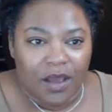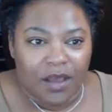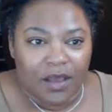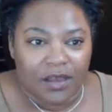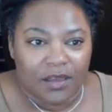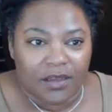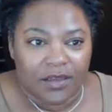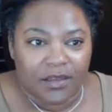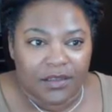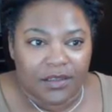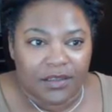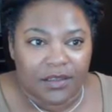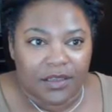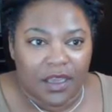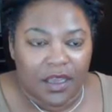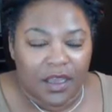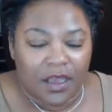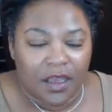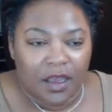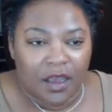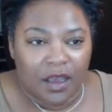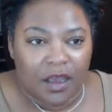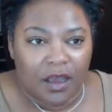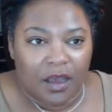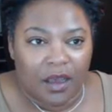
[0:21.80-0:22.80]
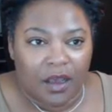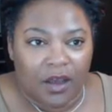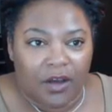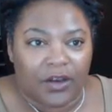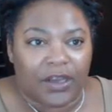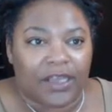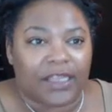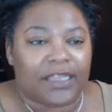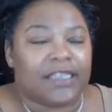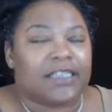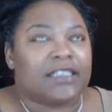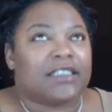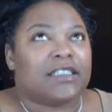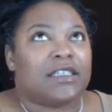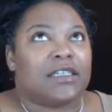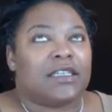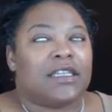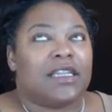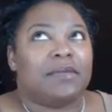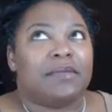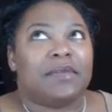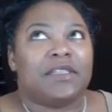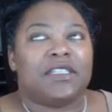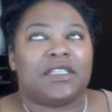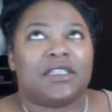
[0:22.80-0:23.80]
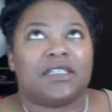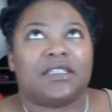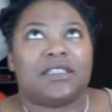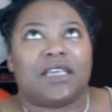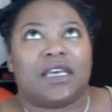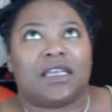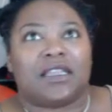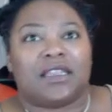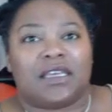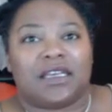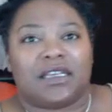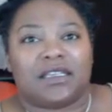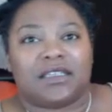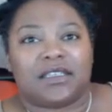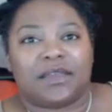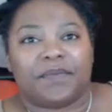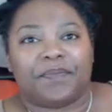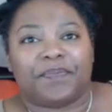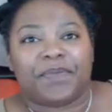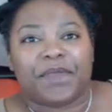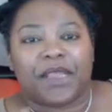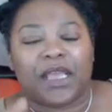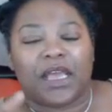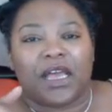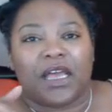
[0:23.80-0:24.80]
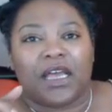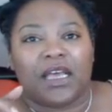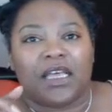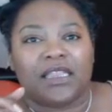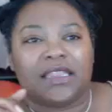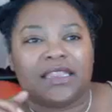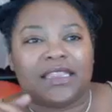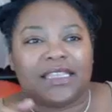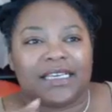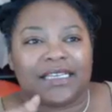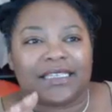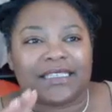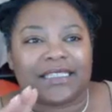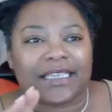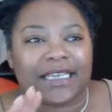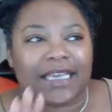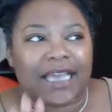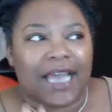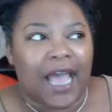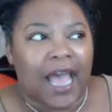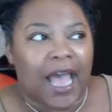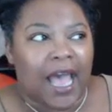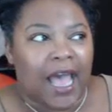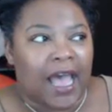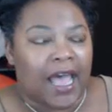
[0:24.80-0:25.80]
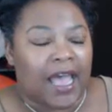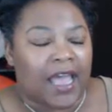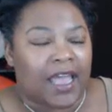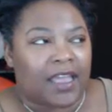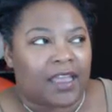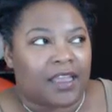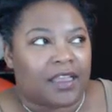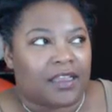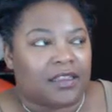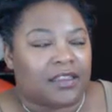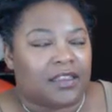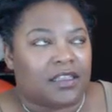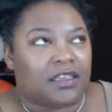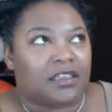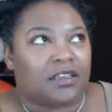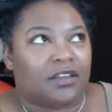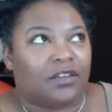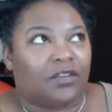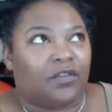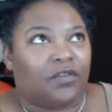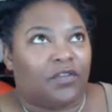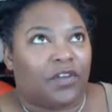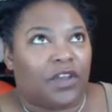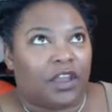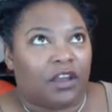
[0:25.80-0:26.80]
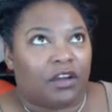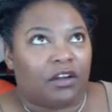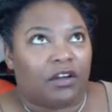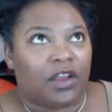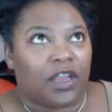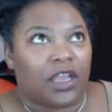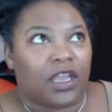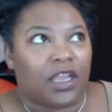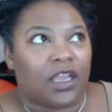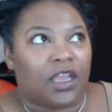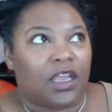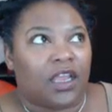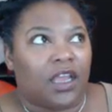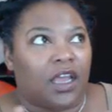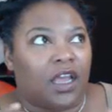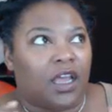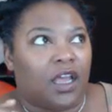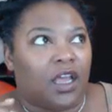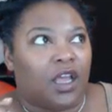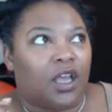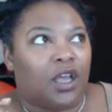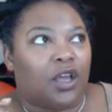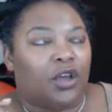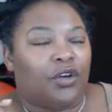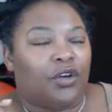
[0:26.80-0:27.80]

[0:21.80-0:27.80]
was let me just say this. This guy, this very